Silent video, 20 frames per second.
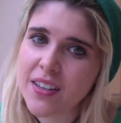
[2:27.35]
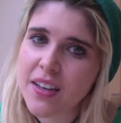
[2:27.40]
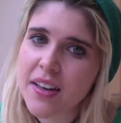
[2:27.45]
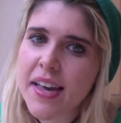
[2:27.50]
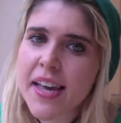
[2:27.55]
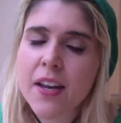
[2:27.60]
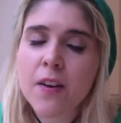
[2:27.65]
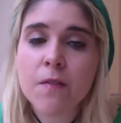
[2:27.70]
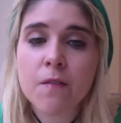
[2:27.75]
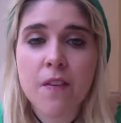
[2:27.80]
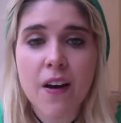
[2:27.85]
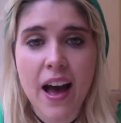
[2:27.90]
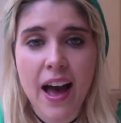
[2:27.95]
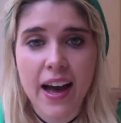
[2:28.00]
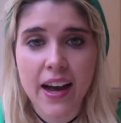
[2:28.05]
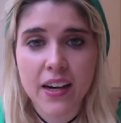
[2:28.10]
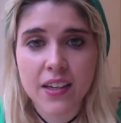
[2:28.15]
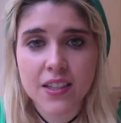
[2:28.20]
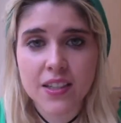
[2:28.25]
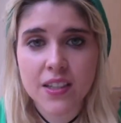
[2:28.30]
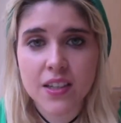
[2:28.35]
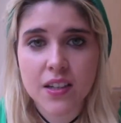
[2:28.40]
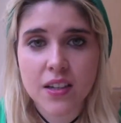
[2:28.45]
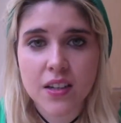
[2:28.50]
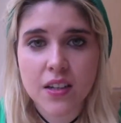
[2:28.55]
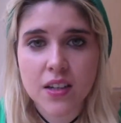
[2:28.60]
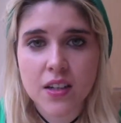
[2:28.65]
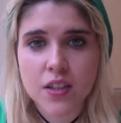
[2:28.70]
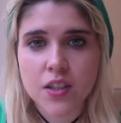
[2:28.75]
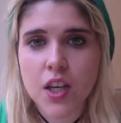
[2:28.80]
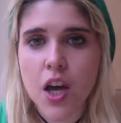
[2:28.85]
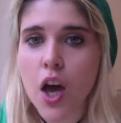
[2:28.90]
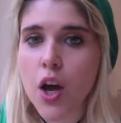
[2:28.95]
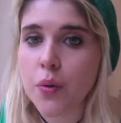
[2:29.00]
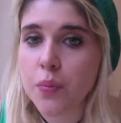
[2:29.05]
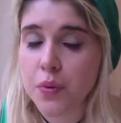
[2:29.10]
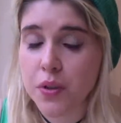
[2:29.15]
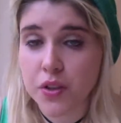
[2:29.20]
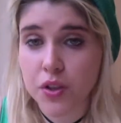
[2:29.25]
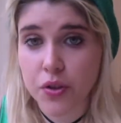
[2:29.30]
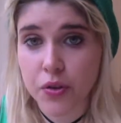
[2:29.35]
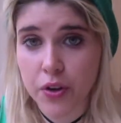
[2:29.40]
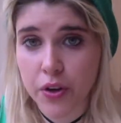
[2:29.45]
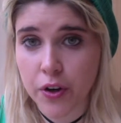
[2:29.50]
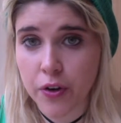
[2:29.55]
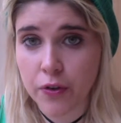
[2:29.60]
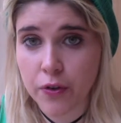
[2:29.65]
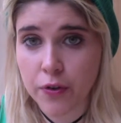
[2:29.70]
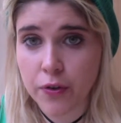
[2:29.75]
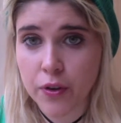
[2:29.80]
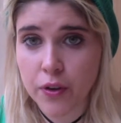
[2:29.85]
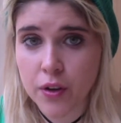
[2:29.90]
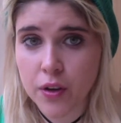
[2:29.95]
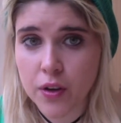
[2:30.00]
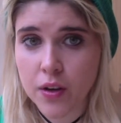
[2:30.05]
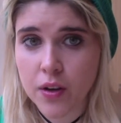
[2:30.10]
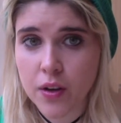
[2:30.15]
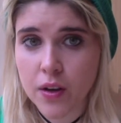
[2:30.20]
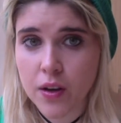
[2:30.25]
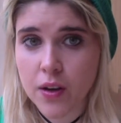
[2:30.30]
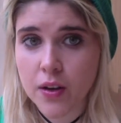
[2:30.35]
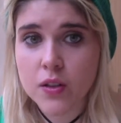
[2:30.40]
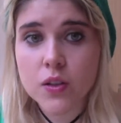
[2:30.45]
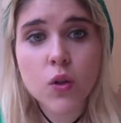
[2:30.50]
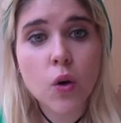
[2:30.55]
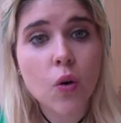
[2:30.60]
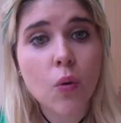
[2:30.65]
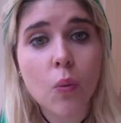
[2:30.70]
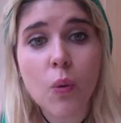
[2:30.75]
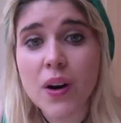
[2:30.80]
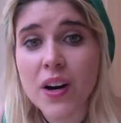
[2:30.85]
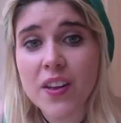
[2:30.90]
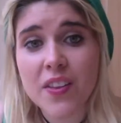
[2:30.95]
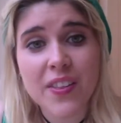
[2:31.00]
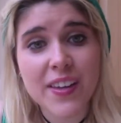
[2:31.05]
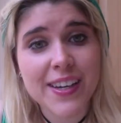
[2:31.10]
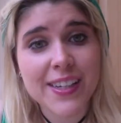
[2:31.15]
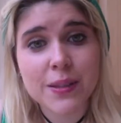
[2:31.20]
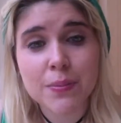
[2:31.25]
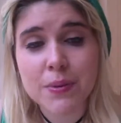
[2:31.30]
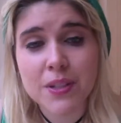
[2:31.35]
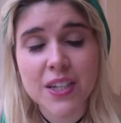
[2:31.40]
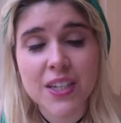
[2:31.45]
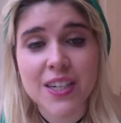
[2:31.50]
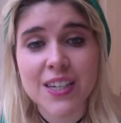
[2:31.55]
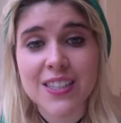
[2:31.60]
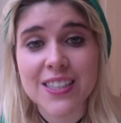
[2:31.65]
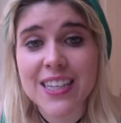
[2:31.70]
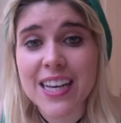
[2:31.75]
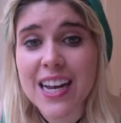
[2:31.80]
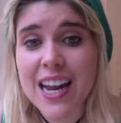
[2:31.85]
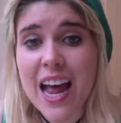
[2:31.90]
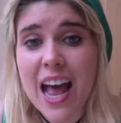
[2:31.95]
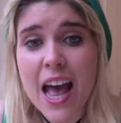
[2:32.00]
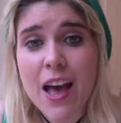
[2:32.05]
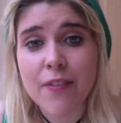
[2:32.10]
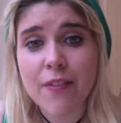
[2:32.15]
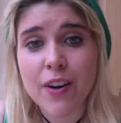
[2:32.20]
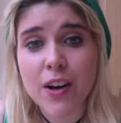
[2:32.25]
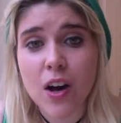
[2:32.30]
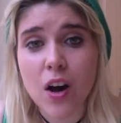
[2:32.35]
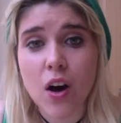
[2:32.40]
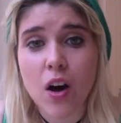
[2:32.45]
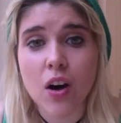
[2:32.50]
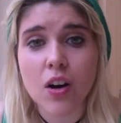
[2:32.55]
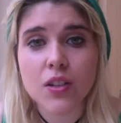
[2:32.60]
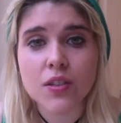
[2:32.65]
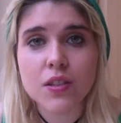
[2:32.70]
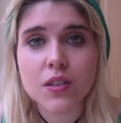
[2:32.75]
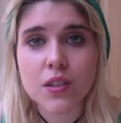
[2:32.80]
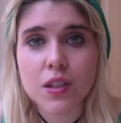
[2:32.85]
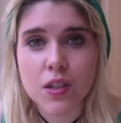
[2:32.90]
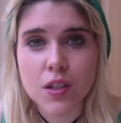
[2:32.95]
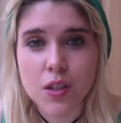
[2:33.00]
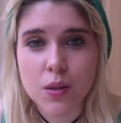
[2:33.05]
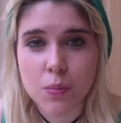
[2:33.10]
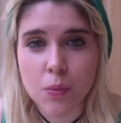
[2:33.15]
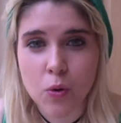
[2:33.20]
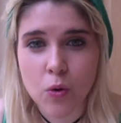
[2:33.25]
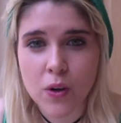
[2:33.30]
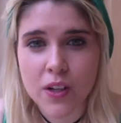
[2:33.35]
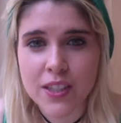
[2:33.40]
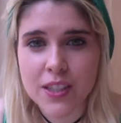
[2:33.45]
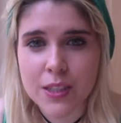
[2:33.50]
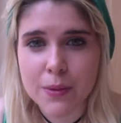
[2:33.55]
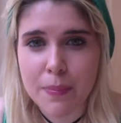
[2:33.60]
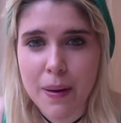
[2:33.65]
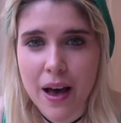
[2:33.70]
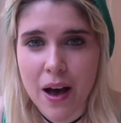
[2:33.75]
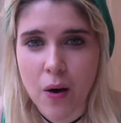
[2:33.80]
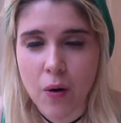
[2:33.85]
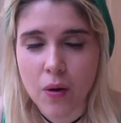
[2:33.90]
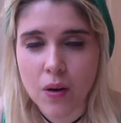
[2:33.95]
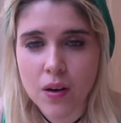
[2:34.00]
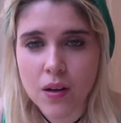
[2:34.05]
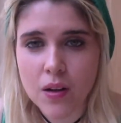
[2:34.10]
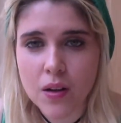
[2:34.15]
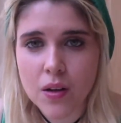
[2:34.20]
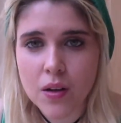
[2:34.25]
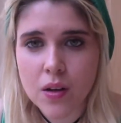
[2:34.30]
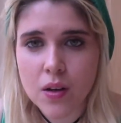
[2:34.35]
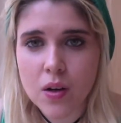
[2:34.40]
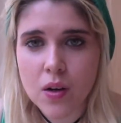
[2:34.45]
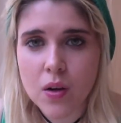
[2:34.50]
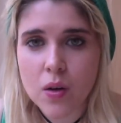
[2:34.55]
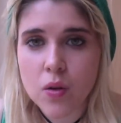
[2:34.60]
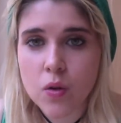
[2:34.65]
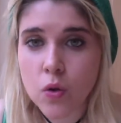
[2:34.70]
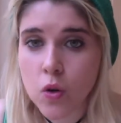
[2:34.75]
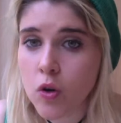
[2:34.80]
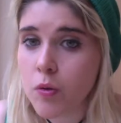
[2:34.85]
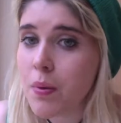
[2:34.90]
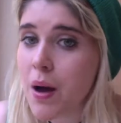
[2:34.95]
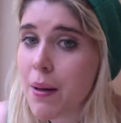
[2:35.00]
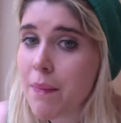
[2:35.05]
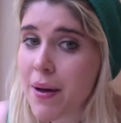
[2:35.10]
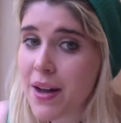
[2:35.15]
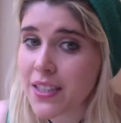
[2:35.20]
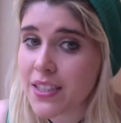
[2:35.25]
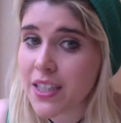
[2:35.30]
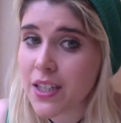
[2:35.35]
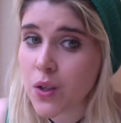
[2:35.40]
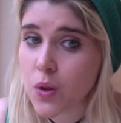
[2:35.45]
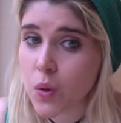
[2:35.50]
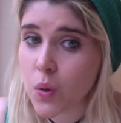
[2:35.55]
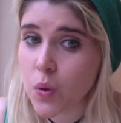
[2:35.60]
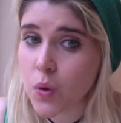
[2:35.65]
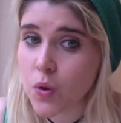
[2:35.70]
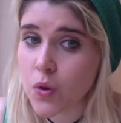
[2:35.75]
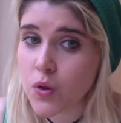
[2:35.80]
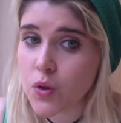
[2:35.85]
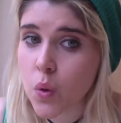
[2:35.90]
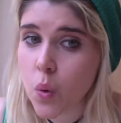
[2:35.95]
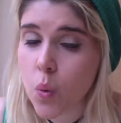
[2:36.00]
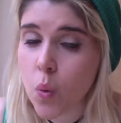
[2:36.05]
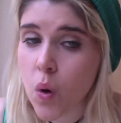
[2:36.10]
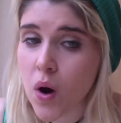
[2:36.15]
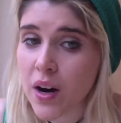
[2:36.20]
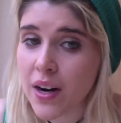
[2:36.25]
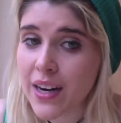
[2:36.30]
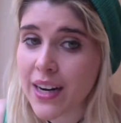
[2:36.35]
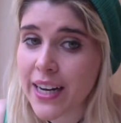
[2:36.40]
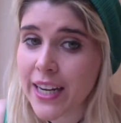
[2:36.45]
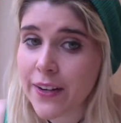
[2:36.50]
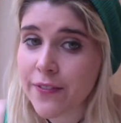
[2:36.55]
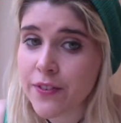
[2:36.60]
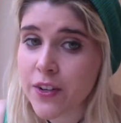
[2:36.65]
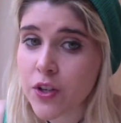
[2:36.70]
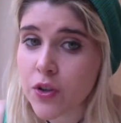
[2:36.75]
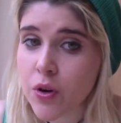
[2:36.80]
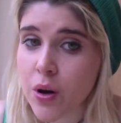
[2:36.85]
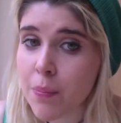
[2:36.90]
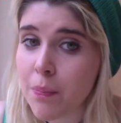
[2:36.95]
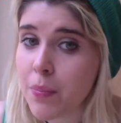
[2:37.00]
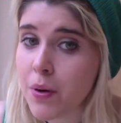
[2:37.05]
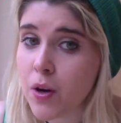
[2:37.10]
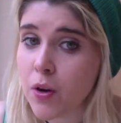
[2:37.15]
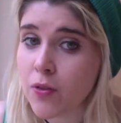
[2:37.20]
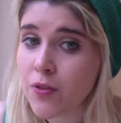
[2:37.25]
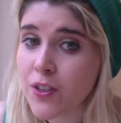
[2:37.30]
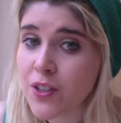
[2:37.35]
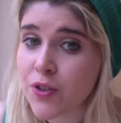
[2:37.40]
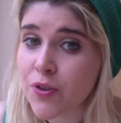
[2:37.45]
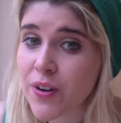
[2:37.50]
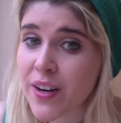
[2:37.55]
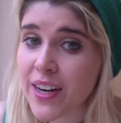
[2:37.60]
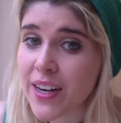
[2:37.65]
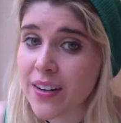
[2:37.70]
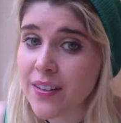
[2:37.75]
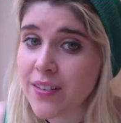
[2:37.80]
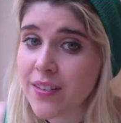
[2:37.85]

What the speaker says: In fact, to own the truth, not one of these magicians had ever cast the smallest spell, nor by magic caused one leaf to tremble off a tree,